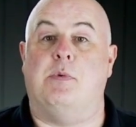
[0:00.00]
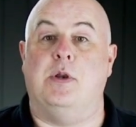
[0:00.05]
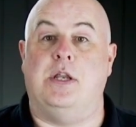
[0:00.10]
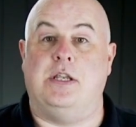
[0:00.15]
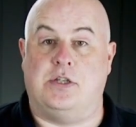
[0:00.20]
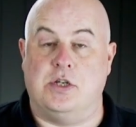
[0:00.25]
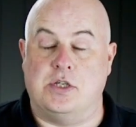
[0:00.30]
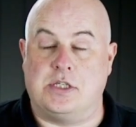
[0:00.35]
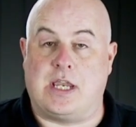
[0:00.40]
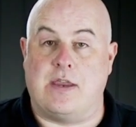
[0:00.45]
But
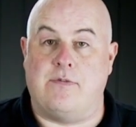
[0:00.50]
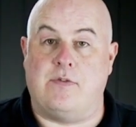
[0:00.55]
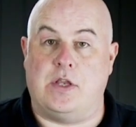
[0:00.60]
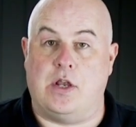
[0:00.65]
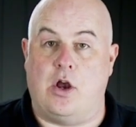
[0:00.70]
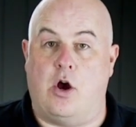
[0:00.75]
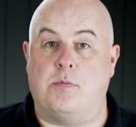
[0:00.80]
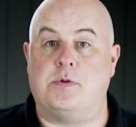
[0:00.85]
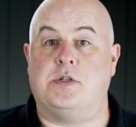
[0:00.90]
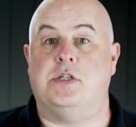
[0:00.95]
it does give you
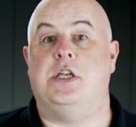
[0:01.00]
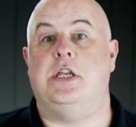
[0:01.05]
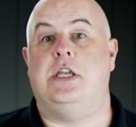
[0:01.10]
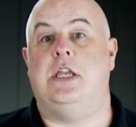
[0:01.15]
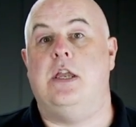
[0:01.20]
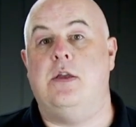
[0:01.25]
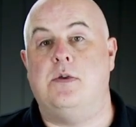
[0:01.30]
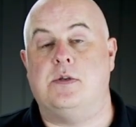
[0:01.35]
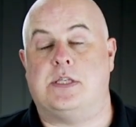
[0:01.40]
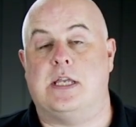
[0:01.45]
the option to
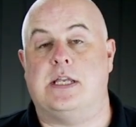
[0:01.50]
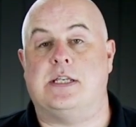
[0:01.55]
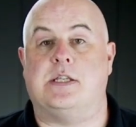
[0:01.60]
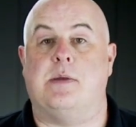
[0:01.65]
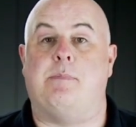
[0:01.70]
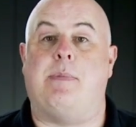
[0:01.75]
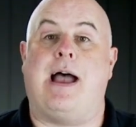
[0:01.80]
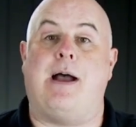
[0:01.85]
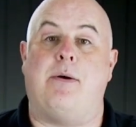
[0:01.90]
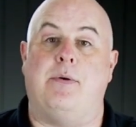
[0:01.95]
use this
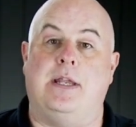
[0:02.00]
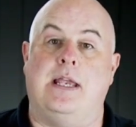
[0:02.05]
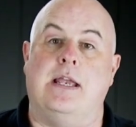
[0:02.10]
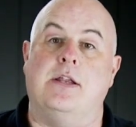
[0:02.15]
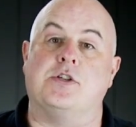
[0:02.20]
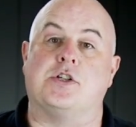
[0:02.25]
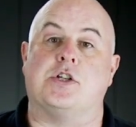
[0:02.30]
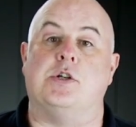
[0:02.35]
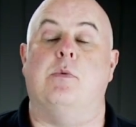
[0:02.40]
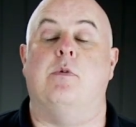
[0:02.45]
to power the
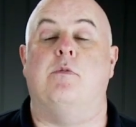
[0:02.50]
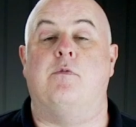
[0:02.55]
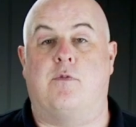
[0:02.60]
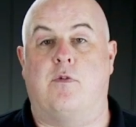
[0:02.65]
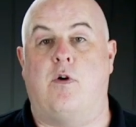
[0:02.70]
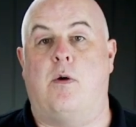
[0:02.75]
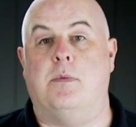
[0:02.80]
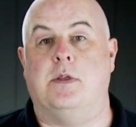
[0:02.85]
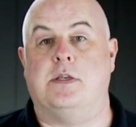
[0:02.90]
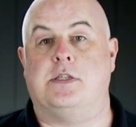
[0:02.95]
instrument
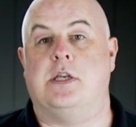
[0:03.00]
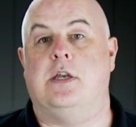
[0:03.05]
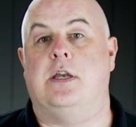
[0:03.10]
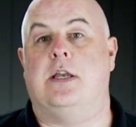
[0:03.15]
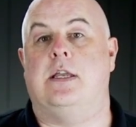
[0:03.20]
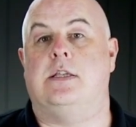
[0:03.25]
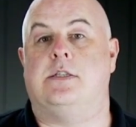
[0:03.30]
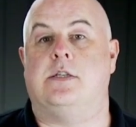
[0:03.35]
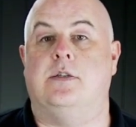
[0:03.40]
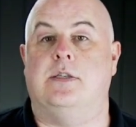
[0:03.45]
from the
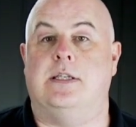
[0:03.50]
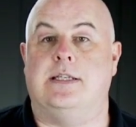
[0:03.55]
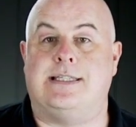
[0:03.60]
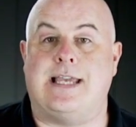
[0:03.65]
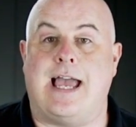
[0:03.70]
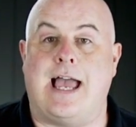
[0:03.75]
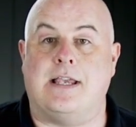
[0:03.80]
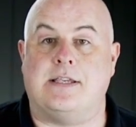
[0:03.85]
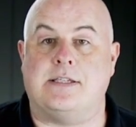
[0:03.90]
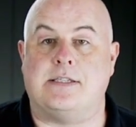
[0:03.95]
circuits under
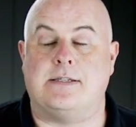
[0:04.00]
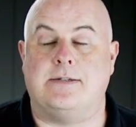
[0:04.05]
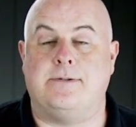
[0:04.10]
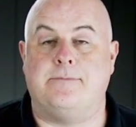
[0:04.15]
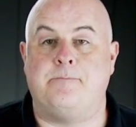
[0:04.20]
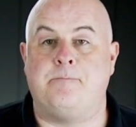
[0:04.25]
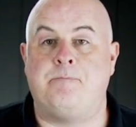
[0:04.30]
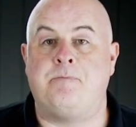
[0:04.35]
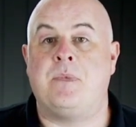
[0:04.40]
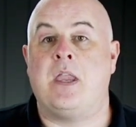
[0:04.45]
test.
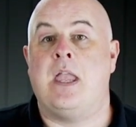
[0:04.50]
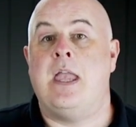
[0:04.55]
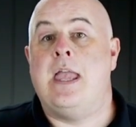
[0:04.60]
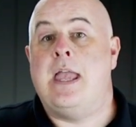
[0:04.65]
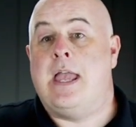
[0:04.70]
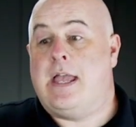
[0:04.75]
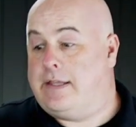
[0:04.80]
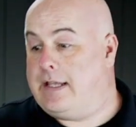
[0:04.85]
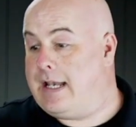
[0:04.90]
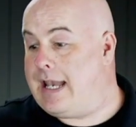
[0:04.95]

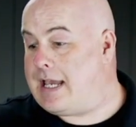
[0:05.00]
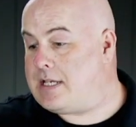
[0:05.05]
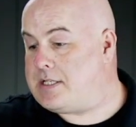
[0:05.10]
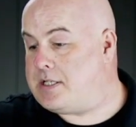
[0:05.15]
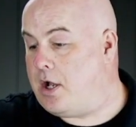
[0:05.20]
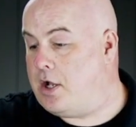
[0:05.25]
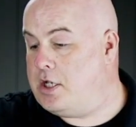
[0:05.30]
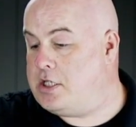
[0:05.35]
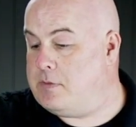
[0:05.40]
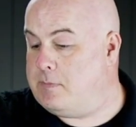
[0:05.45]
The last
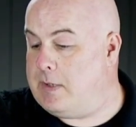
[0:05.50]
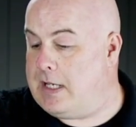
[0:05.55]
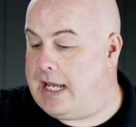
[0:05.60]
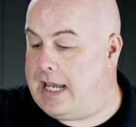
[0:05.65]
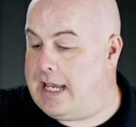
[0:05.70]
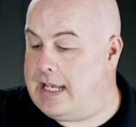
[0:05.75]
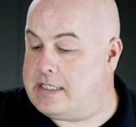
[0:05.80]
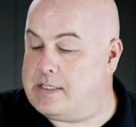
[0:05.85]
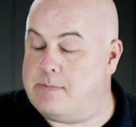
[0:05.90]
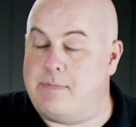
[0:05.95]
item in
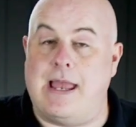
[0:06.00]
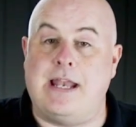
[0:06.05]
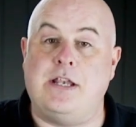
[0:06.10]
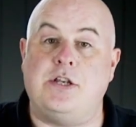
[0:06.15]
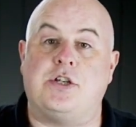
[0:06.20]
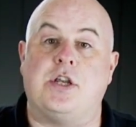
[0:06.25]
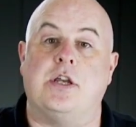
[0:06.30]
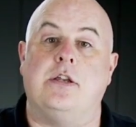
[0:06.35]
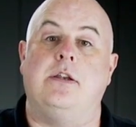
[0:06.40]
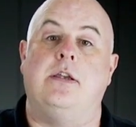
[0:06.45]
here to
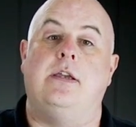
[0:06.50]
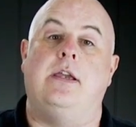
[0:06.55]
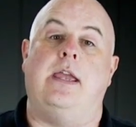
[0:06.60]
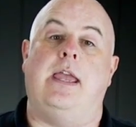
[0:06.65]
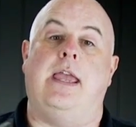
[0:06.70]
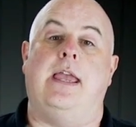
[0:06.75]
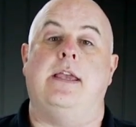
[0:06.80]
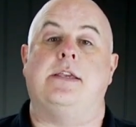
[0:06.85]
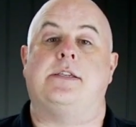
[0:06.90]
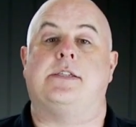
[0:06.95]
mention
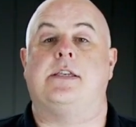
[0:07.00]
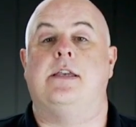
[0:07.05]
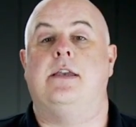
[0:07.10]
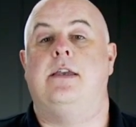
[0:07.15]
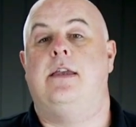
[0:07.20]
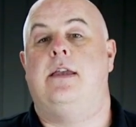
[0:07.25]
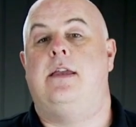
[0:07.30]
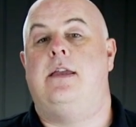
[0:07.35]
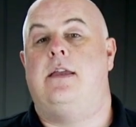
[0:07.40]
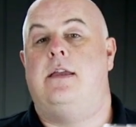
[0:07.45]

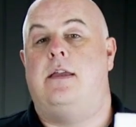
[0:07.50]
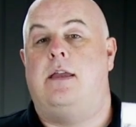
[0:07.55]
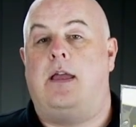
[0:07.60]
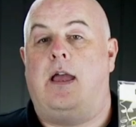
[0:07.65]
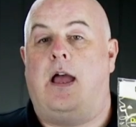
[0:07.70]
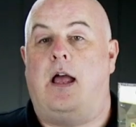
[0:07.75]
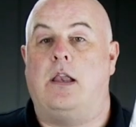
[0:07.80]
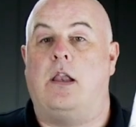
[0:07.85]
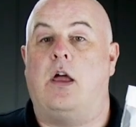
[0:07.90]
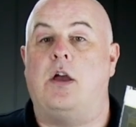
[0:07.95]
is
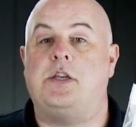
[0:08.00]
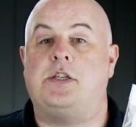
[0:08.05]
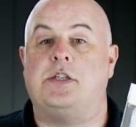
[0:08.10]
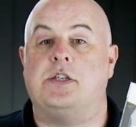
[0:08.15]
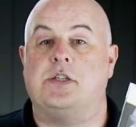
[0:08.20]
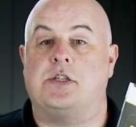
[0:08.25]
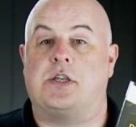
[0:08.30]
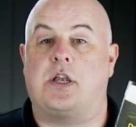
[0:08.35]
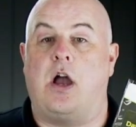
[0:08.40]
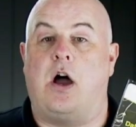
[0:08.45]
a
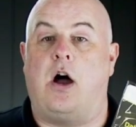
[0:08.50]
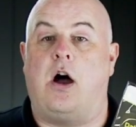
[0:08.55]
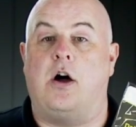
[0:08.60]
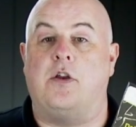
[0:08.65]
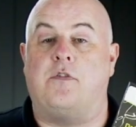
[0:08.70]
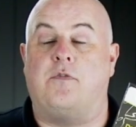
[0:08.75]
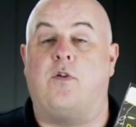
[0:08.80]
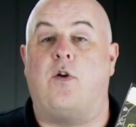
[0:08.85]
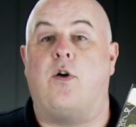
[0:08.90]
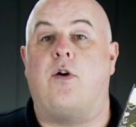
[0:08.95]
license
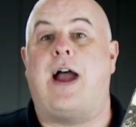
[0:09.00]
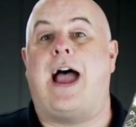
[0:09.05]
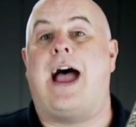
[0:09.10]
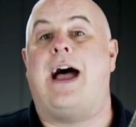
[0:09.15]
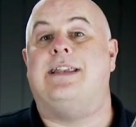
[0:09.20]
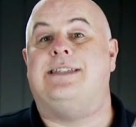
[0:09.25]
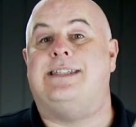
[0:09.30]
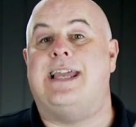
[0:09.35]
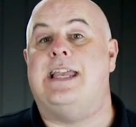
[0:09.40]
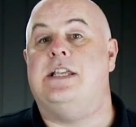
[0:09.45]
card for
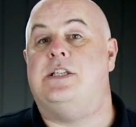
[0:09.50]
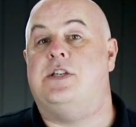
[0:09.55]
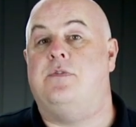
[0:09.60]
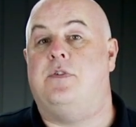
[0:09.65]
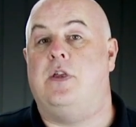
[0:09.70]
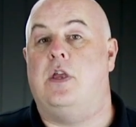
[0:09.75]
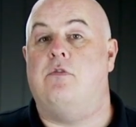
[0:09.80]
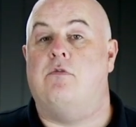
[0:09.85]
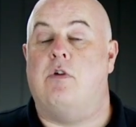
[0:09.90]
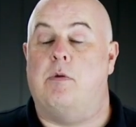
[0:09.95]
our data
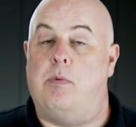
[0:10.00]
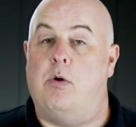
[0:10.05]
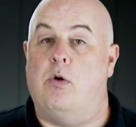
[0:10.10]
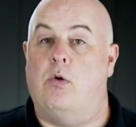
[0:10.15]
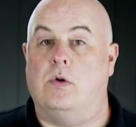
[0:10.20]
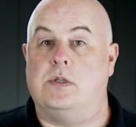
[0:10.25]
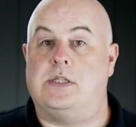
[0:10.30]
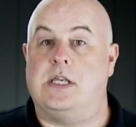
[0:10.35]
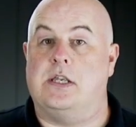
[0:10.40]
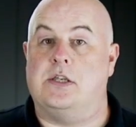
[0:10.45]
view
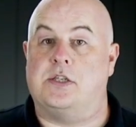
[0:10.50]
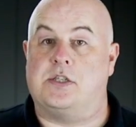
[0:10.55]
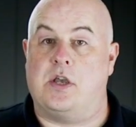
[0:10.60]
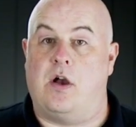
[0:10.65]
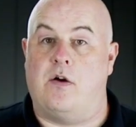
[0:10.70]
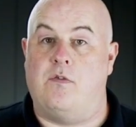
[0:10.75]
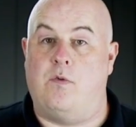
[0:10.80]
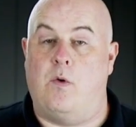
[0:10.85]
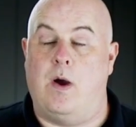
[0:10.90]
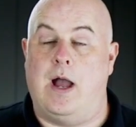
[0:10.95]
reporting
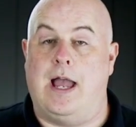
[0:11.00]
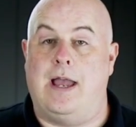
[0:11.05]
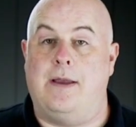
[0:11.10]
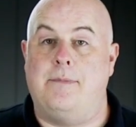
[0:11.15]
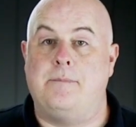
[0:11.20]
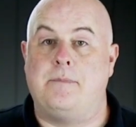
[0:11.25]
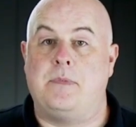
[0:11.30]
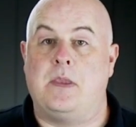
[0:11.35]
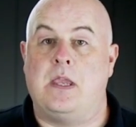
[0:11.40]
software.